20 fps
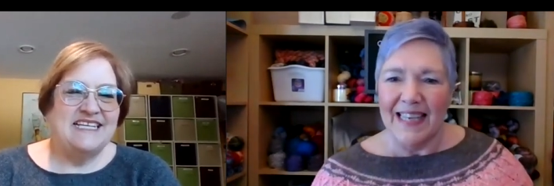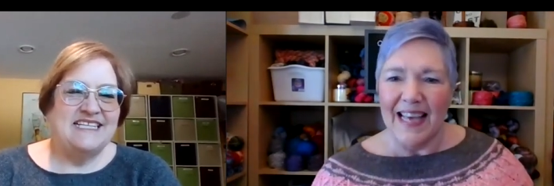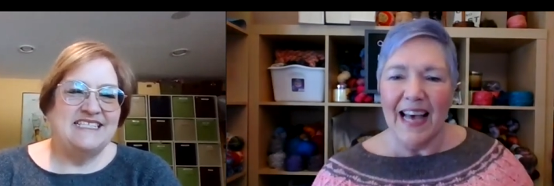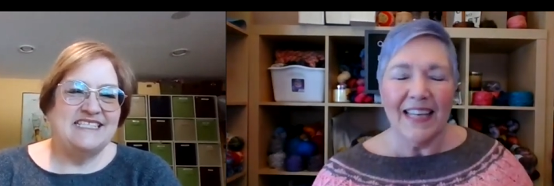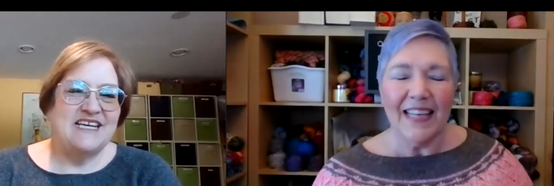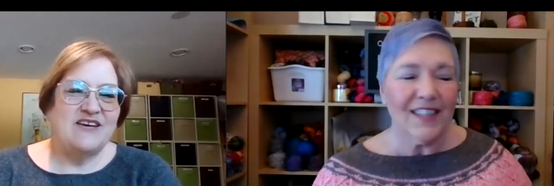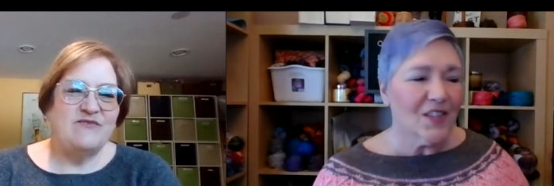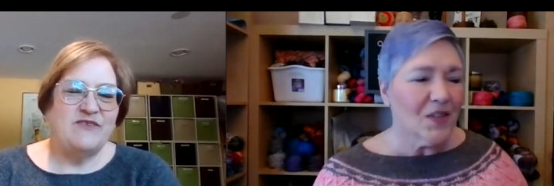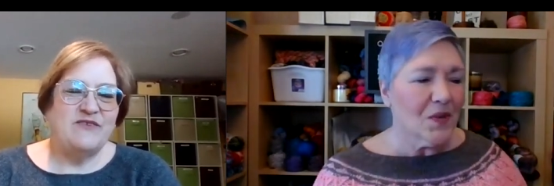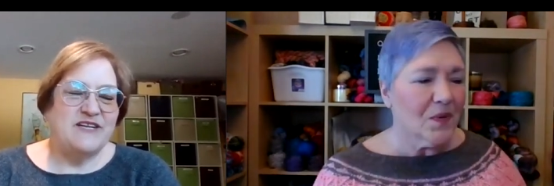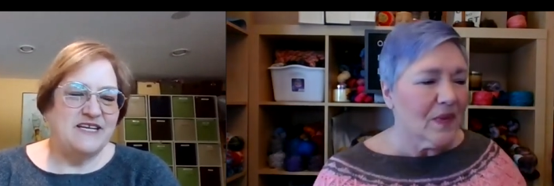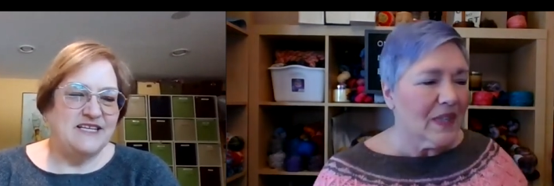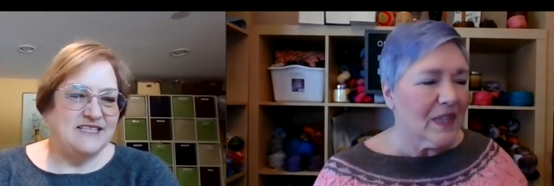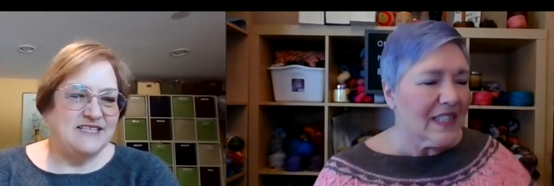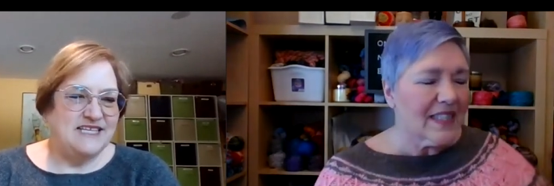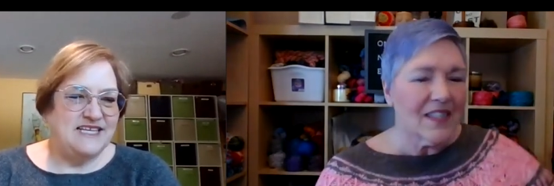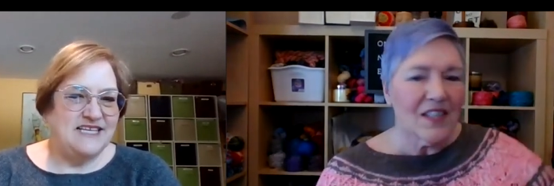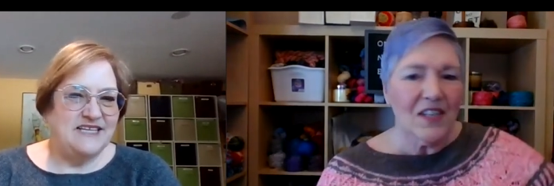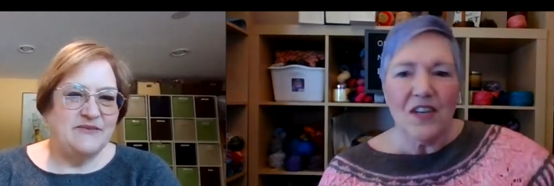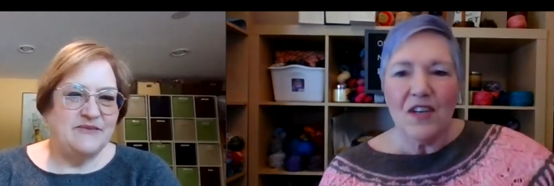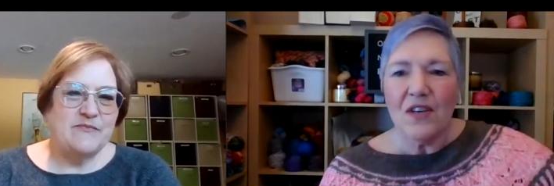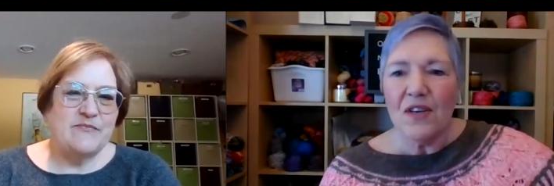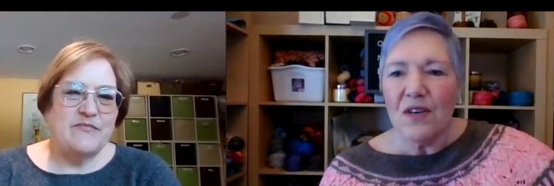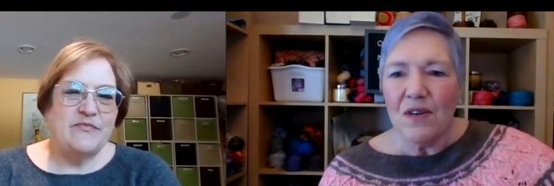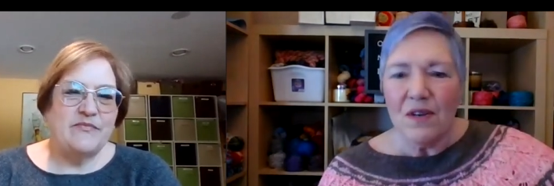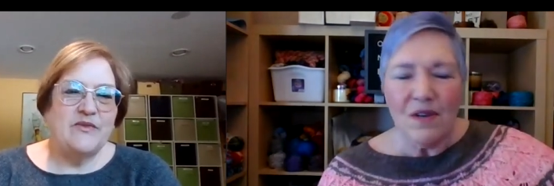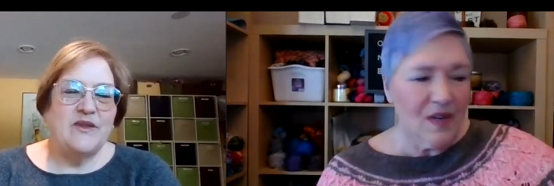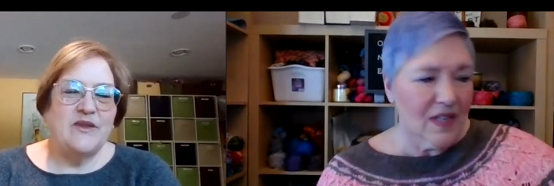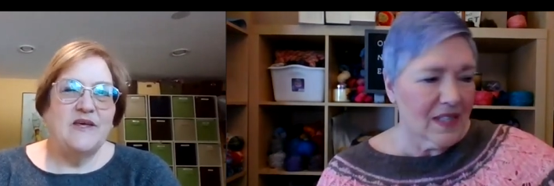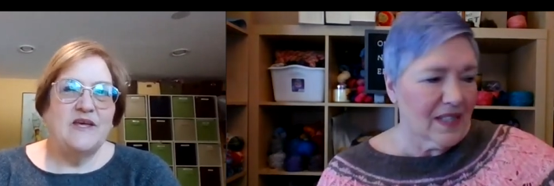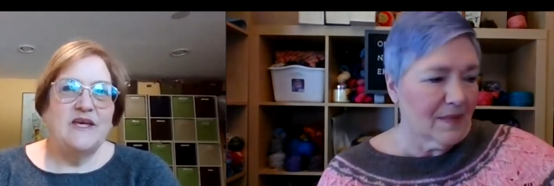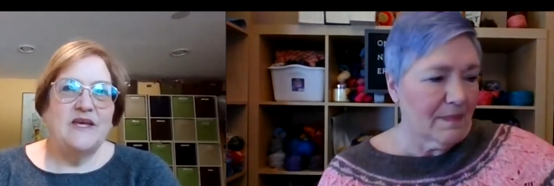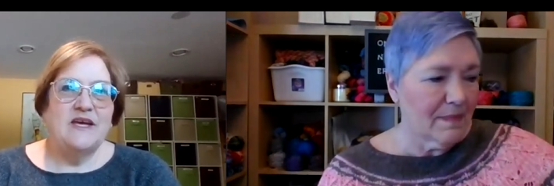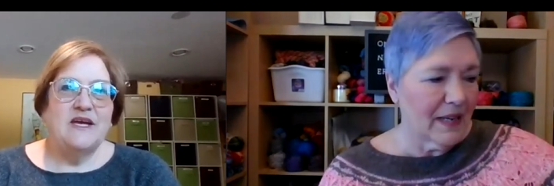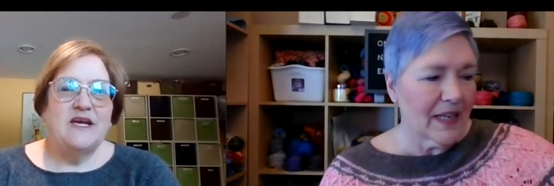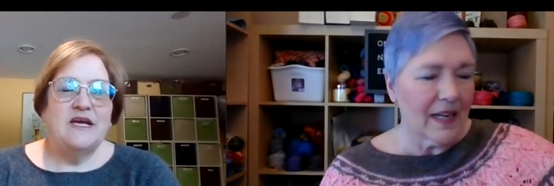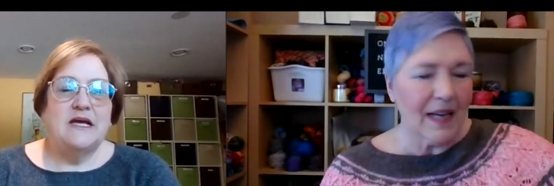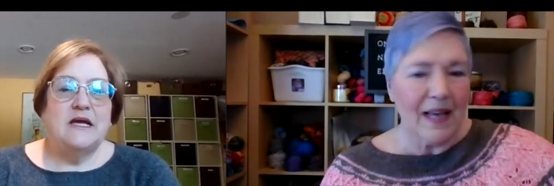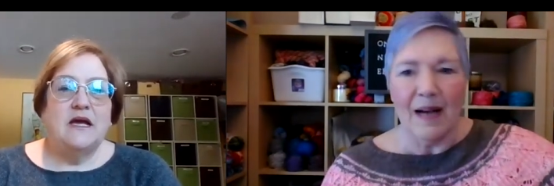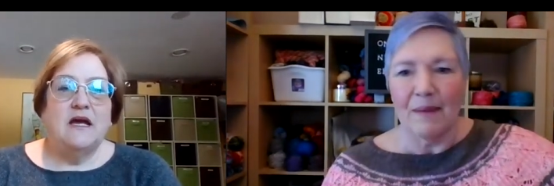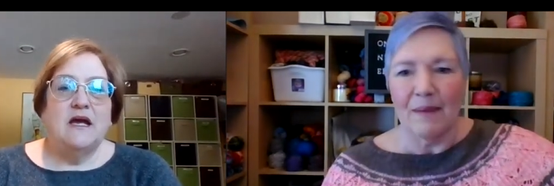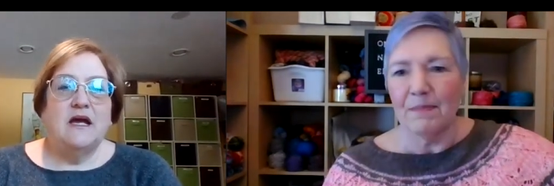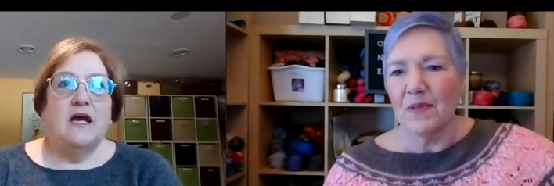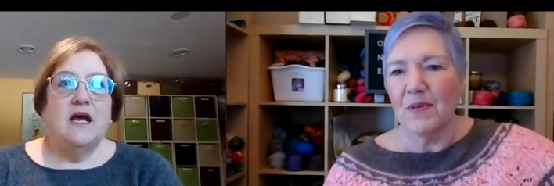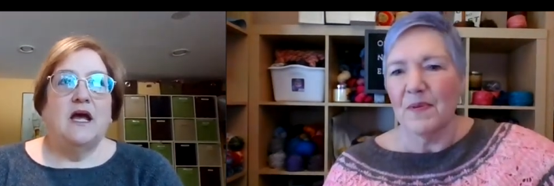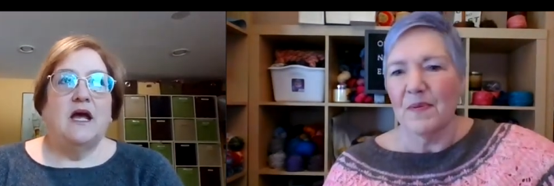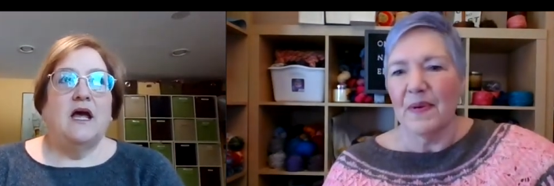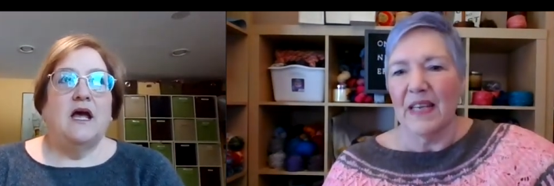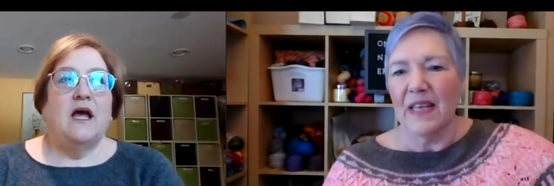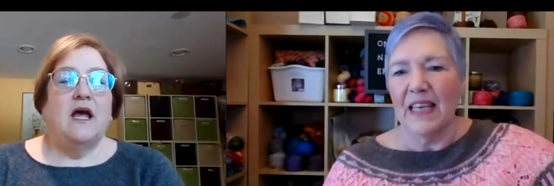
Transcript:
Speaker 1: Definitely. So what's new? It's been a couple